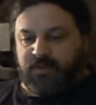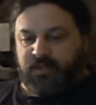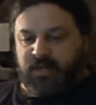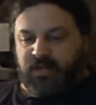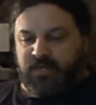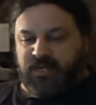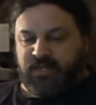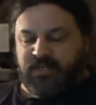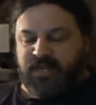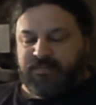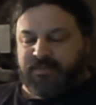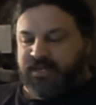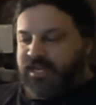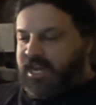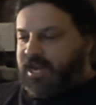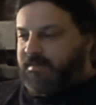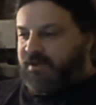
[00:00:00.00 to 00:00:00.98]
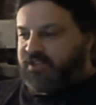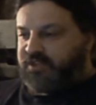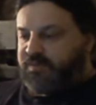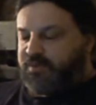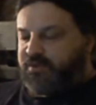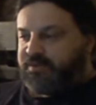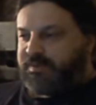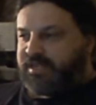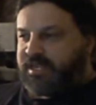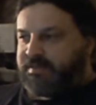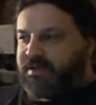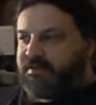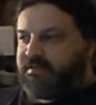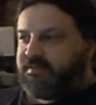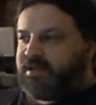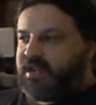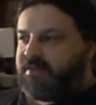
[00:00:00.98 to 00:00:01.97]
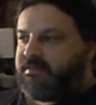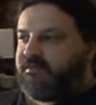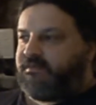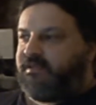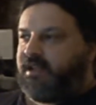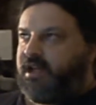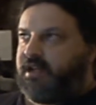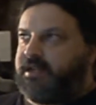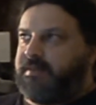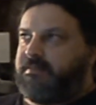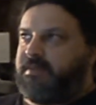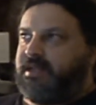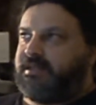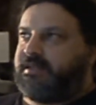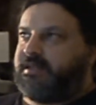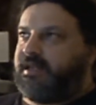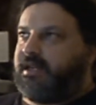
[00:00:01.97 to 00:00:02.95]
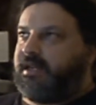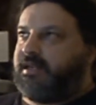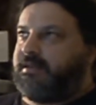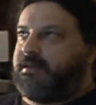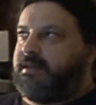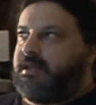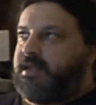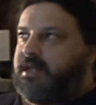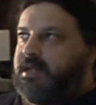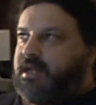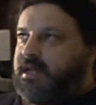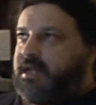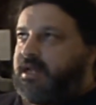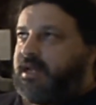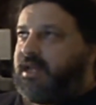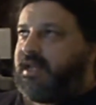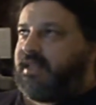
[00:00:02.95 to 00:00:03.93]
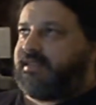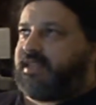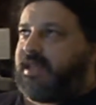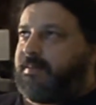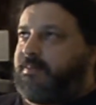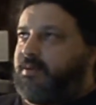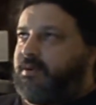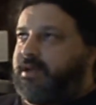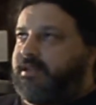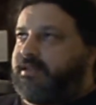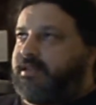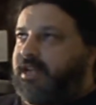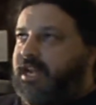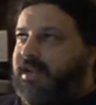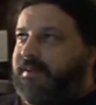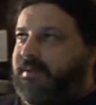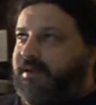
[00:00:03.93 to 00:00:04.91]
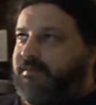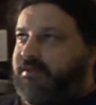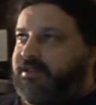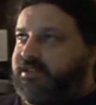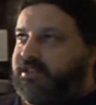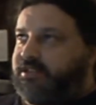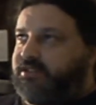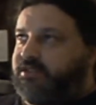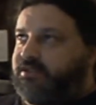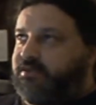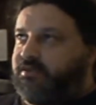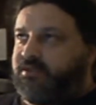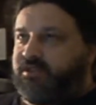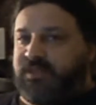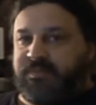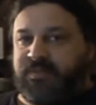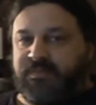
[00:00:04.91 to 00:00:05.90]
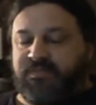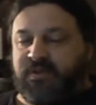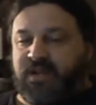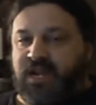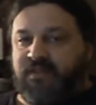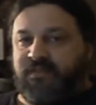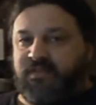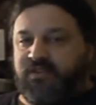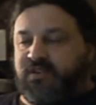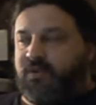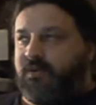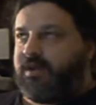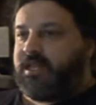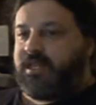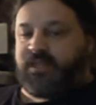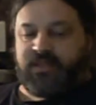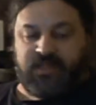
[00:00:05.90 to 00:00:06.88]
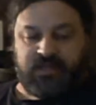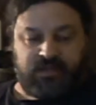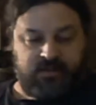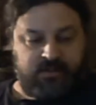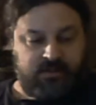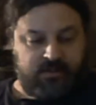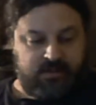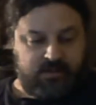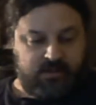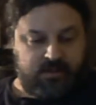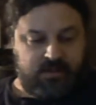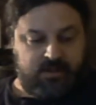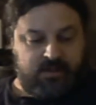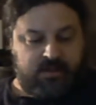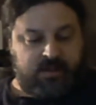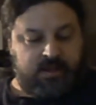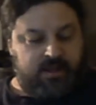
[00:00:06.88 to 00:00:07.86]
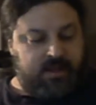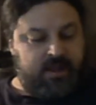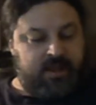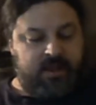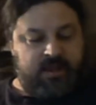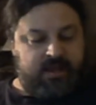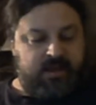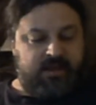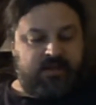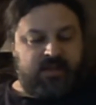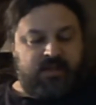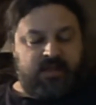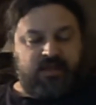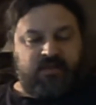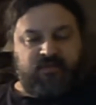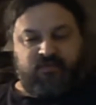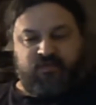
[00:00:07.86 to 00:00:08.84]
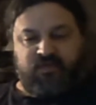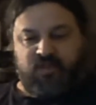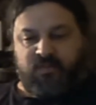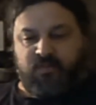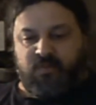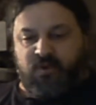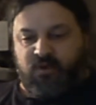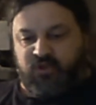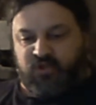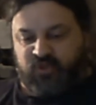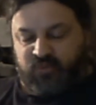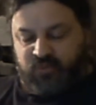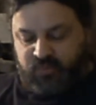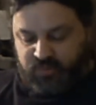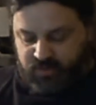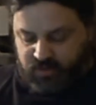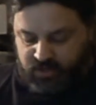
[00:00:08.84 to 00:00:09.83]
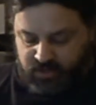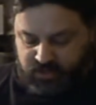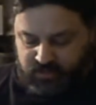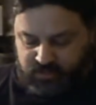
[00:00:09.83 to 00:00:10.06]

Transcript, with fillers: didn't take my camera. I was supposed to take my camera vlogging, but at that point in time I was just too sleep deprived to do anything. And for the most part,